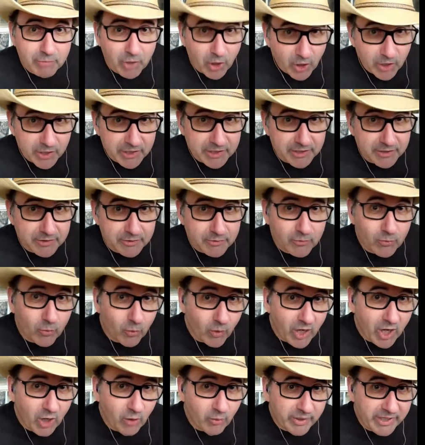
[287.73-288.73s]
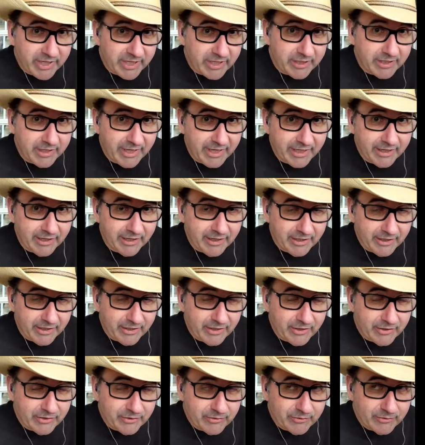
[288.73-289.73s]
pardon while we
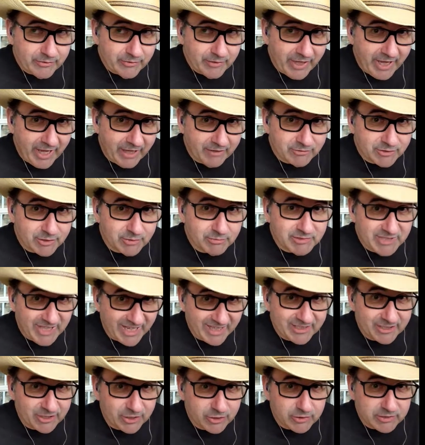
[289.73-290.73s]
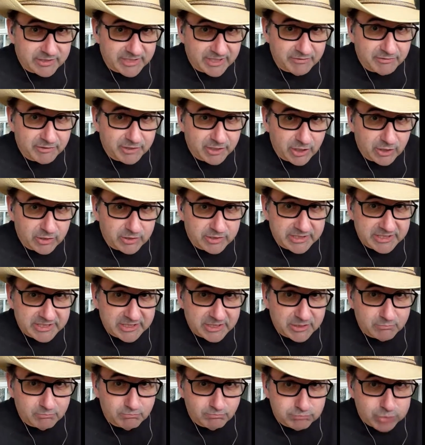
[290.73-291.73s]
have some technical difficulties.